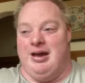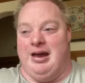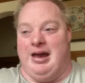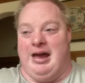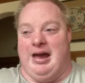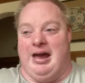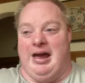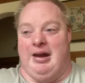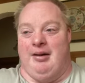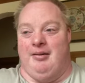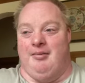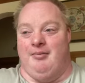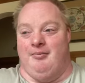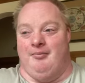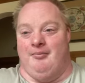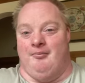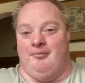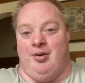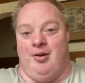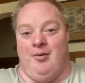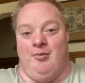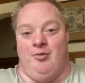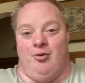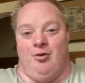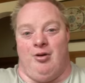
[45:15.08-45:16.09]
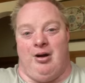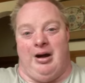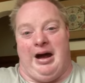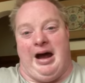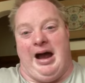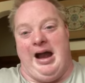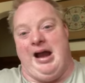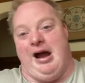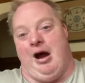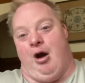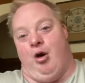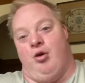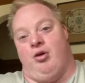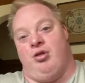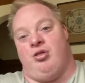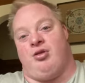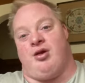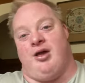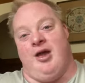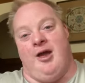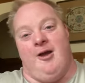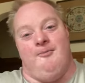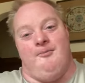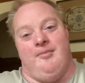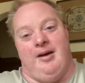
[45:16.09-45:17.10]
And people, I always
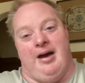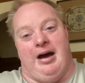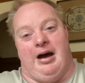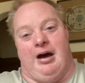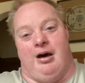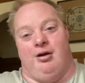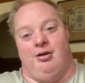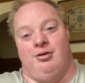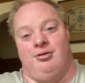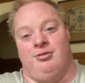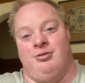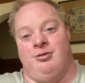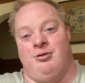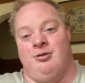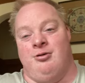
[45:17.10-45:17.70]
care about.